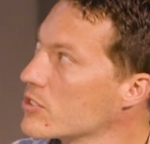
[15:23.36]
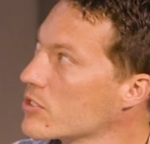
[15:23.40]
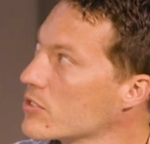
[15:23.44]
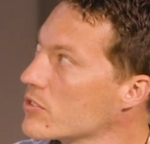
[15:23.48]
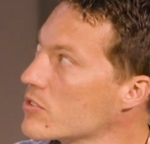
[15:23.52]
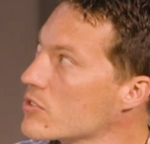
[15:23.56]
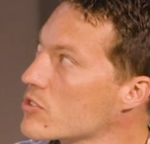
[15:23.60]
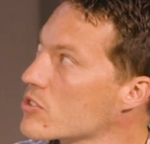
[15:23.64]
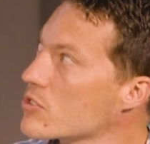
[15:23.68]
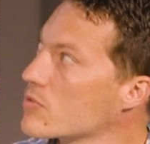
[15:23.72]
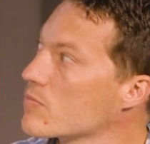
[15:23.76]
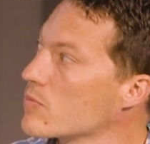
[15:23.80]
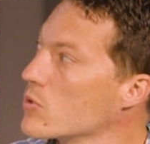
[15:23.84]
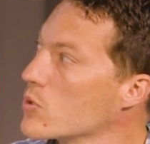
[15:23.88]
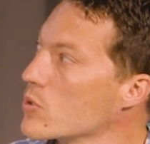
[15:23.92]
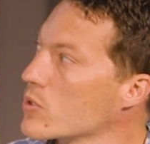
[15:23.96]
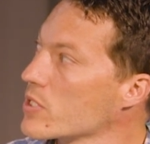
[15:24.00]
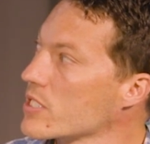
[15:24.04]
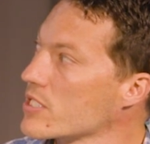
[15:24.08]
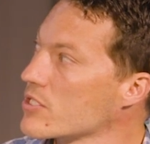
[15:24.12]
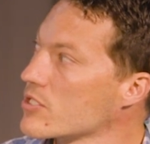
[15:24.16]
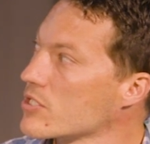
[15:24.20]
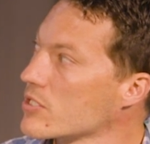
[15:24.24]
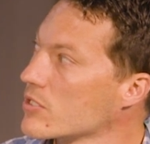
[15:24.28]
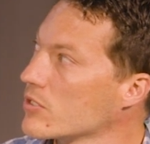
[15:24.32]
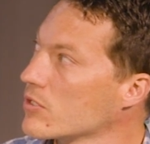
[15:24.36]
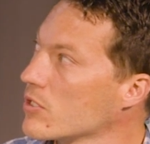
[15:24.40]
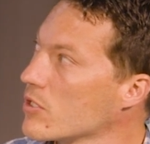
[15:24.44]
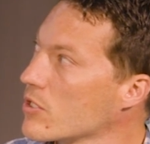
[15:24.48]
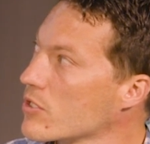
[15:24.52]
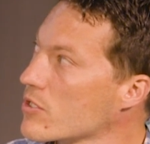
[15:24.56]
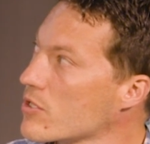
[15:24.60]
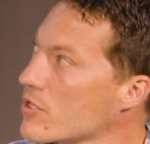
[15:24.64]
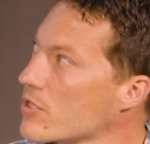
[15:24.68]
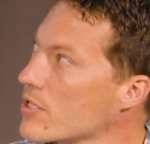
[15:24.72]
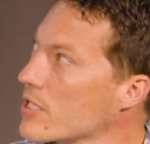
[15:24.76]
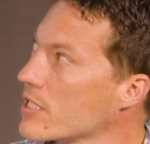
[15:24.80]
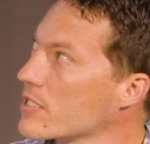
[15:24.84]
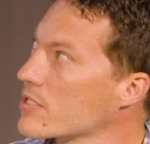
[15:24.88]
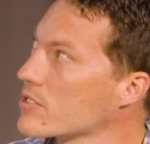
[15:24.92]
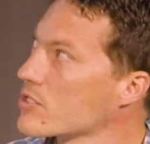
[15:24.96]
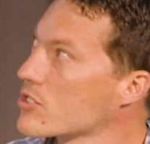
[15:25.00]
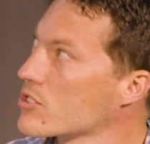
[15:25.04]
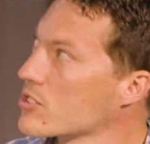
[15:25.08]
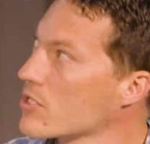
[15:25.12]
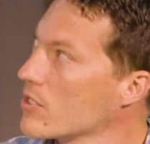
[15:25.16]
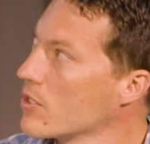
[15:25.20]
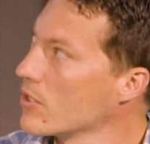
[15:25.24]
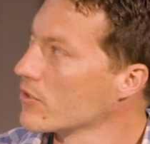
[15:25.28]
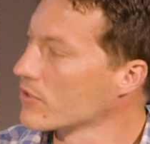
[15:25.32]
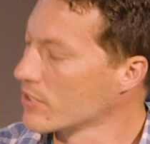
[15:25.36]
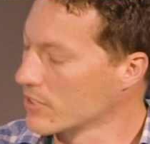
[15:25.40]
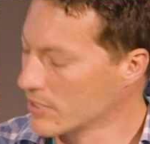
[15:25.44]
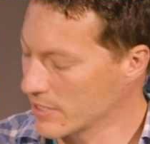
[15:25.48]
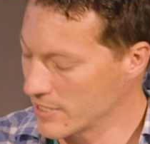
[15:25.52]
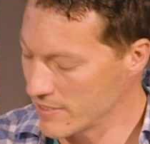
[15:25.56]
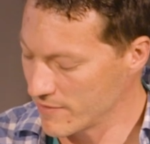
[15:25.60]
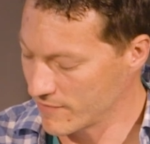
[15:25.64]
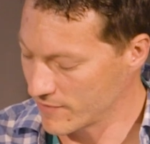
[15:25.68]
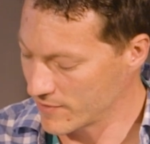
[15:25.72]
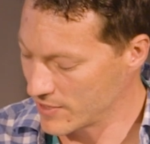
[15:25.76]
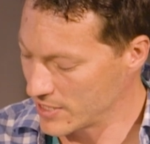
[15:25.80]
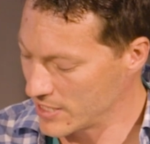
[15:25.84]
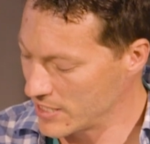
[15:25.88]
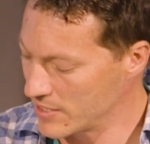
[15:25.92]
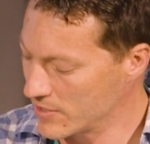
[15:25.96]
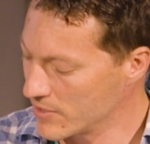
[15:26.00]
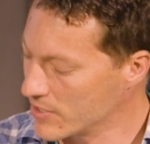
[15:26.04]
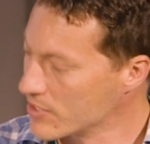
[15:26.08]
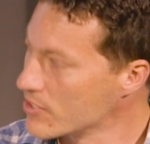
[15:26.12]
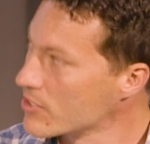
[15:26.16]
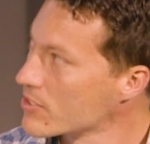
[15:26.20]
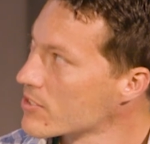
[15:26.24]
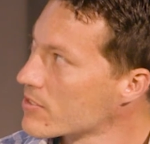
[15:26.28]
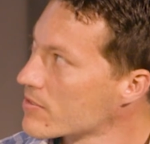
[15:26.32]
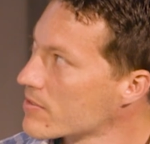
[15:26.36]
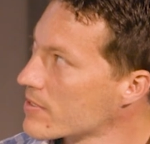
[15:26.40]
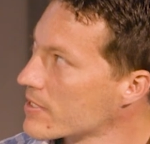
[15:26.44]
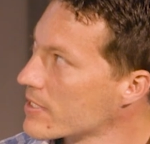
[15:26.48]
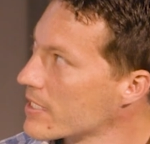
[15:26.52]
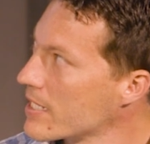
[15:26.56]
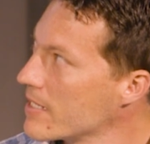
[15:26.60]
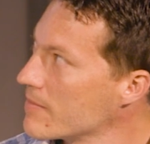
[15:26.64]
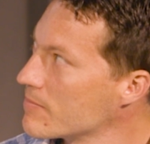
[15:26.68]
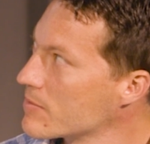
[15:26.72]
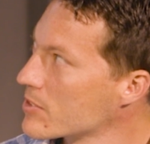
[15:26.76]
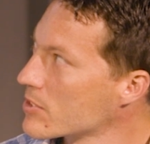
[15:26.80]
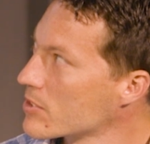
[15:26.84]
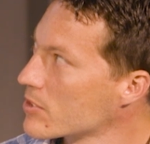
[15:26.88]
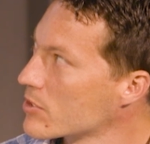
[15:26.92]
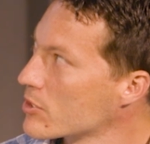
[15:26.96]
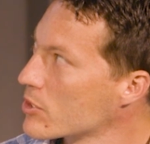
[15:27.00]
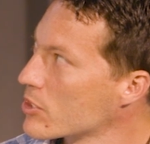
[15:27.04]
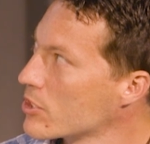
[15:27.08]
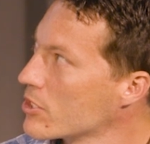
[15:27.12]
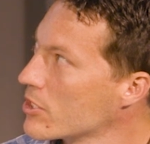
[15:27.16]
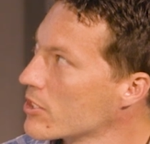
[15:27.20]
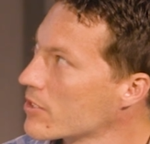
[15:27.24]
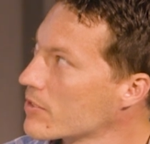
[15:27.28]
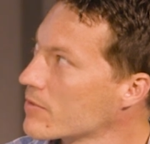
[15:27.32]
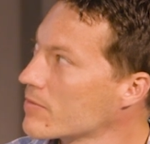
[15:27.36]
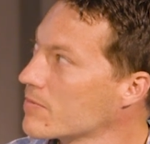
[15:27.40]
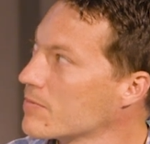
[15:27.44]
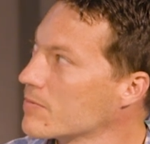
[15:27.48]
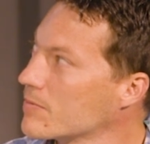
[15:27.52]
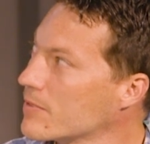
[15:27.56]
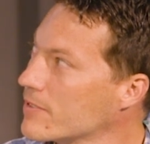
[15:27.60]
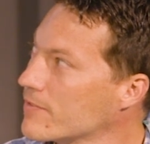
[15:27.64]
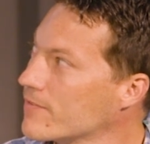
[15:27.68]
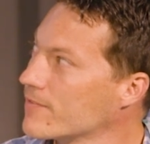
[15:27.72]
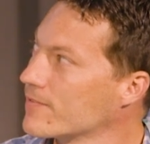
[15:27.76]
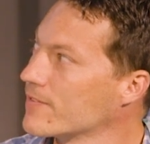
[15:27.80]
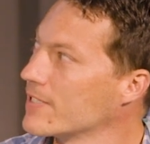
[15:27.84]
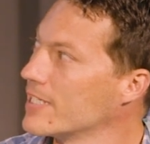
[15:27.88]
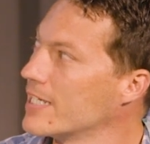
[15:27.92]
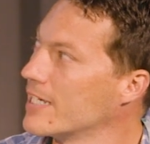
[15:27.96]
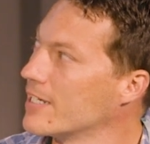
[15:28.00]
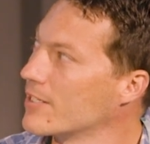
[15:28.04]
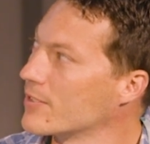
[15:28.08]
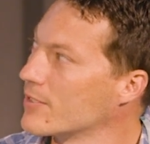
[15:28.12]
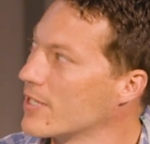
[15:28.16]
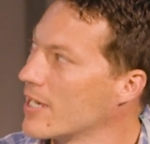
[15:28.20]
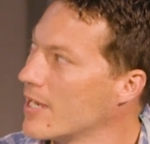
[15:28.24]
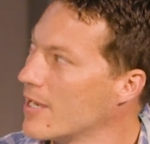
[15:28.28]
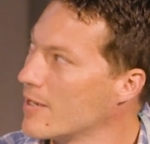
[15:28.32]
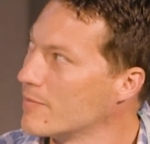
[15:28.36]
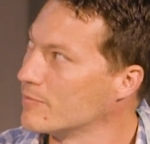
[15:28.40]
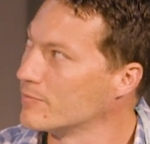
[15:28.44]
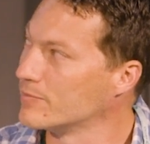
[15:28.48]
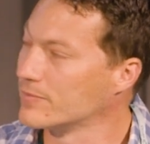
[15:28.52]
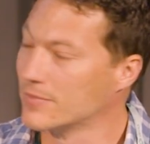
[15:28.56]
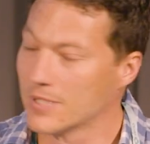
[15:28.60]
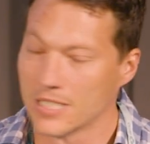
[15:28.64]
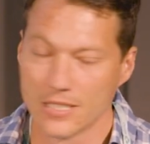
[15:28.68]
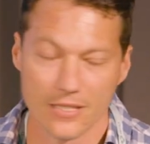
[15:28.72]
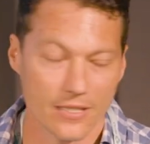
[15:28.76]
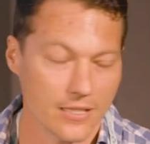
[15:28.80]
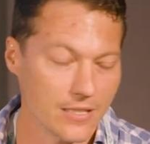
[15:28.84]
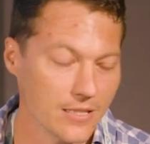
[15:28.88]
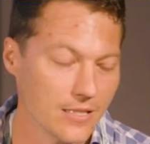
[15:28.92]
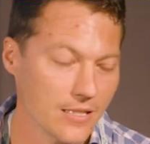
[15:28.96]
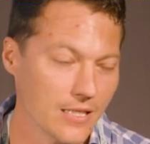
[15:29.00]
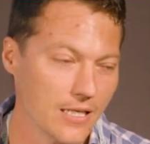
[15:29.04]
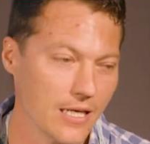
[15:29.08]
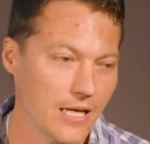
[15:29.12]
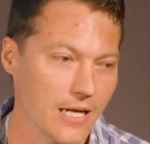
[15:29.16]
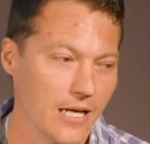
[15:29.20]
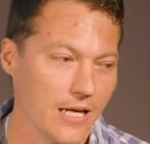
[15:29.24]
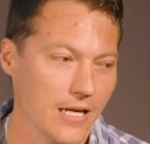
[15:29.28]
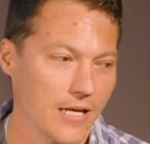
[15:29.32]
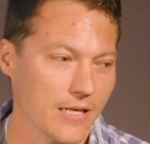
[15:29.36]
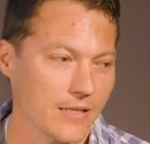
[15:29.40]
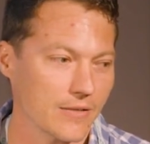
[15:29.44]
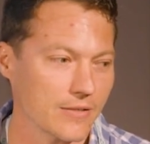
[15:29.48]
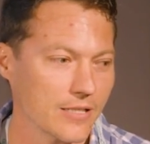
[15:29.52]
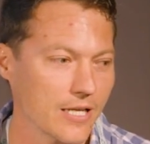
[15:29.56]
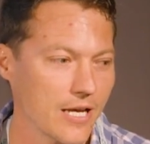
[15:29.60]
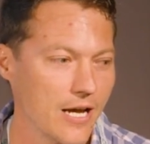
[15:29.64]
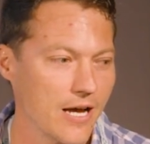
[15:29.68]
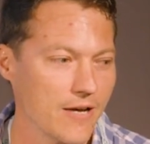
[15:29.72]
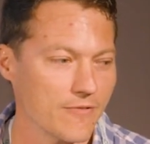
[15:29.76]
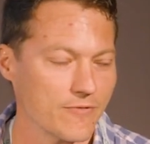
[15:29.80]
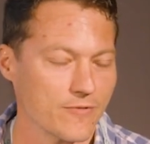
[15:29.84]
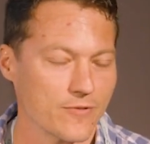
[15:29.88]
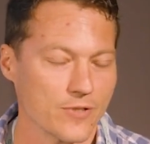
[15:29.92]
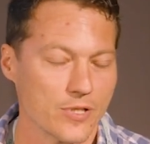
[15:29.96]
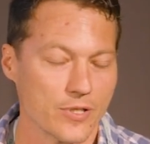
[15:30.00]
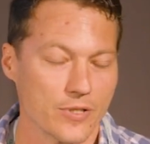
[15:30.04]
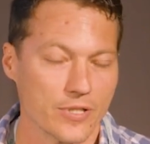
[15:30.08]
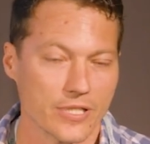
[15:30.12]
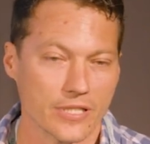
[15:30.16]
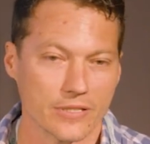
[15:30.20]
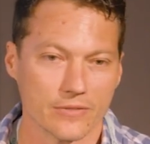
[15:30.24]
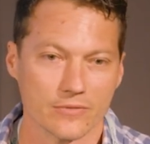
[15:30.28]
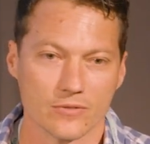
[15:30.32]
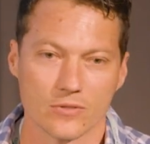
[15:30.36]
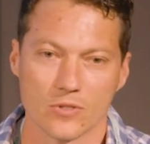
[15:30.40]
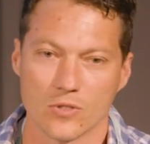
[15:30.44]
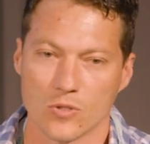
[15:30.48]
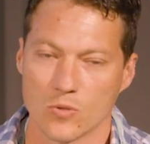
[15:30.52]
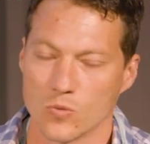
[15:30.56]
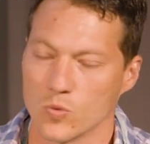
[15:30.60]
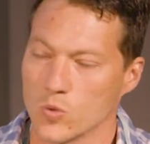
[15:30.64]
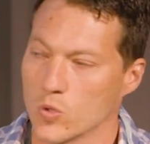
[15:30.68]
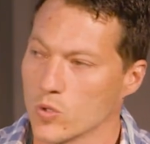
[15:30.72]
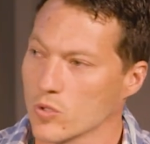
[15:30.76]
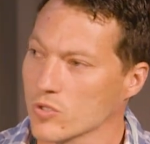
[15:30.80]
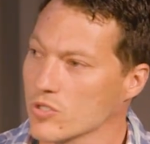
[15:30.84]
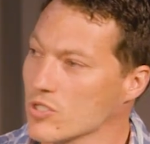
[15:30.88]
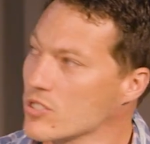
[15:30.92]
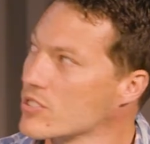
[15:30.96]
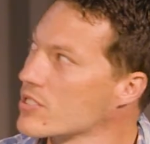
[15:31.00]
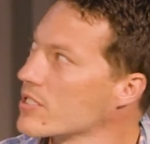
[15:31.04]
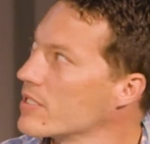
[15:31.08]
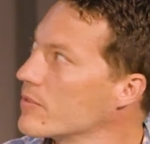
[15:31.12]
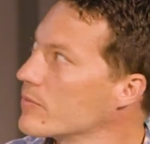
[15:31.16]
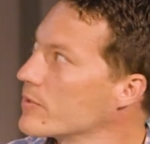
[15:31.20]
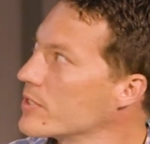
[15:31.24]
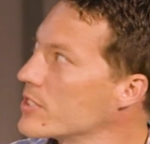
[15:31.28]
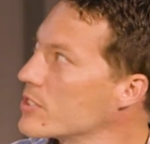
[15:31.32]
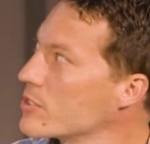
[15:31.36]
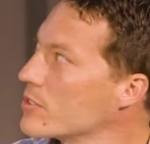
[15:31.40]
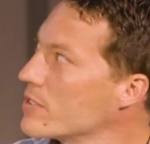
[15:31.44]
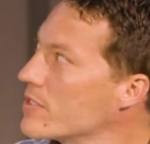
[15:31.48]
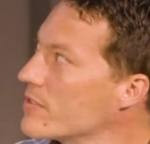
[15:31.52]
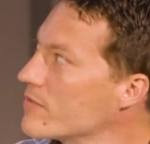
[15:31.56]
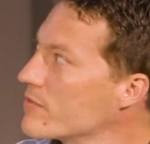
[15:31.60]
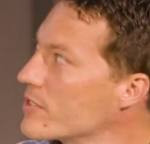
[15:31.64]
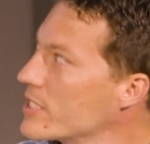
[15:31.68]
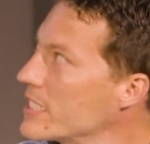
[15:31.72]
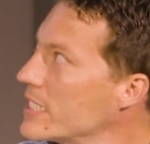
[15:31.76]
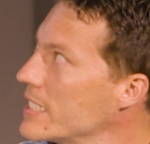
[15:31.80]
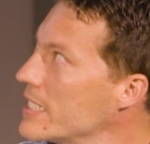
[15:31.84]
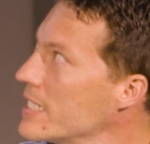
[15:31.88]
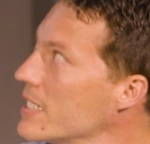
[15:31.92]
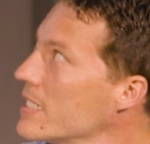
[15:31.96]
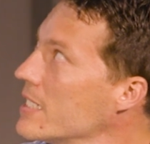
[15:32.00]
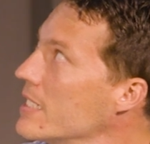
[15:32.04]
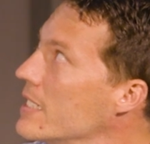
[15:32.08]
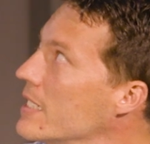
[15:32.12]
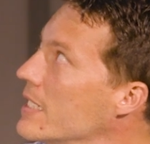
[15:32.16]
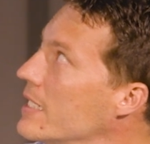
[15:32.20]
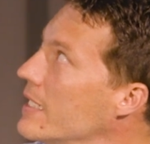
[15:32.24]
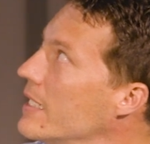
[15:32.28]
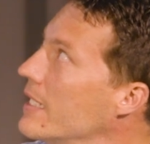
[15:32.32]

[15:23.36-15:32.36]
do support us in a lot of things. So on the left here is Captain Kirk with our calf rearing awards that we do every year.